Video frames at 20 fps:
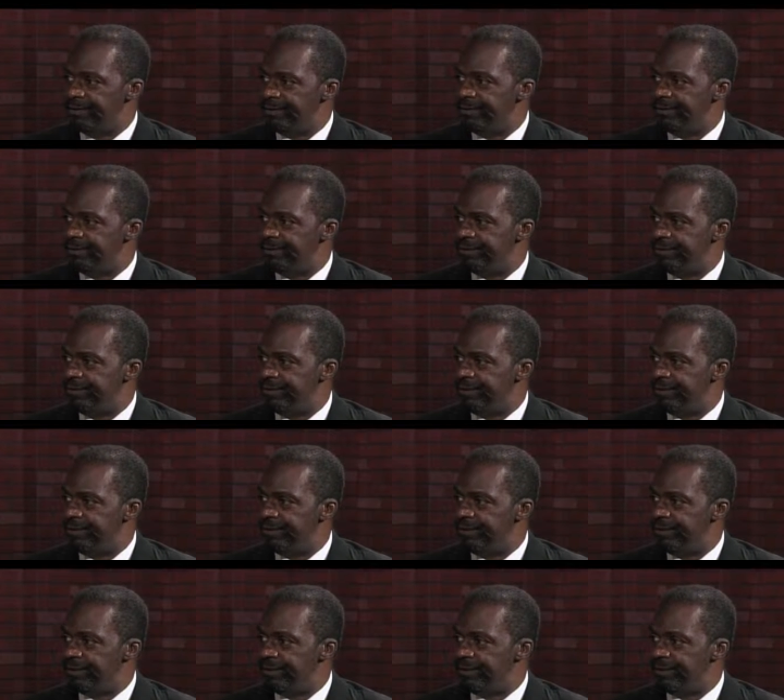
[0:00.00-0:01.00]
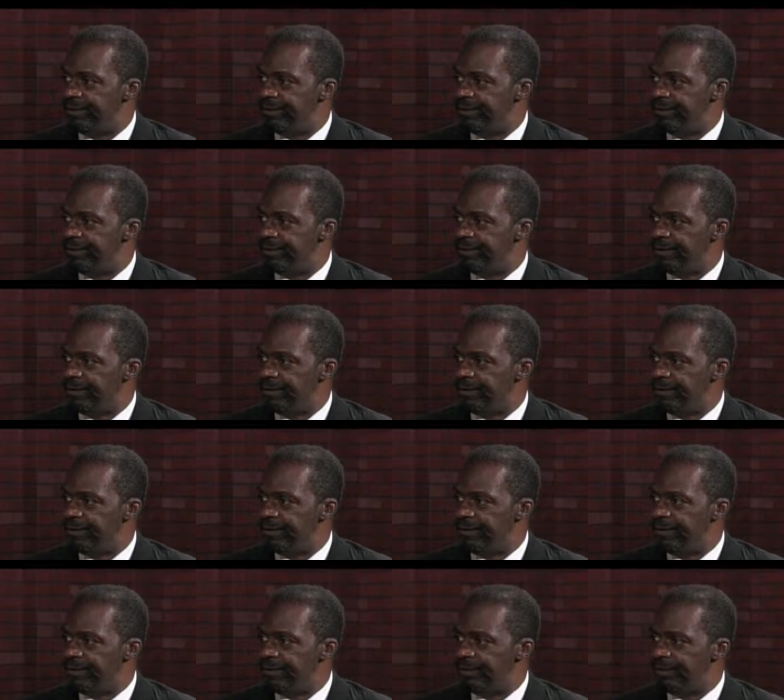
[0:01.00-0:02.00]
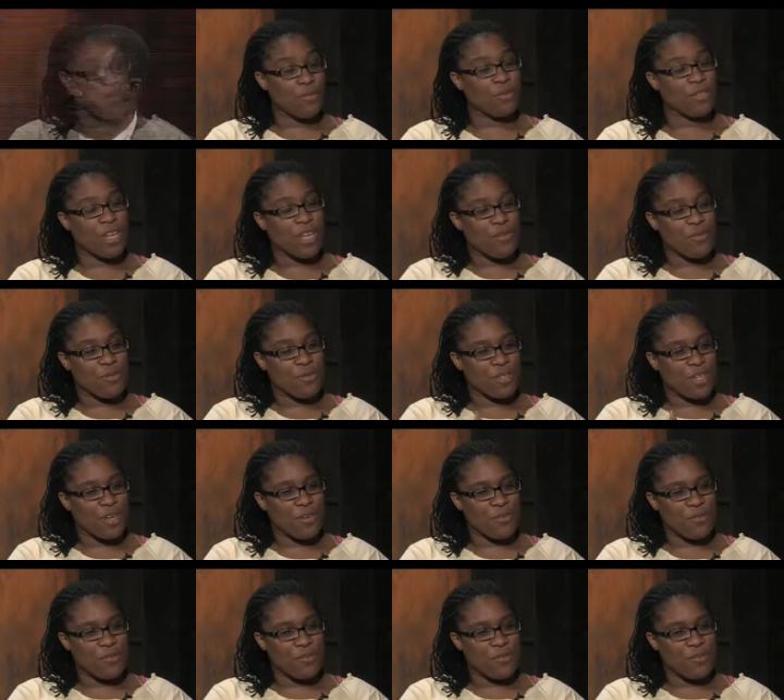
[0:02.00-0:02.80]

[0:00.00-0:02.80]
Right. They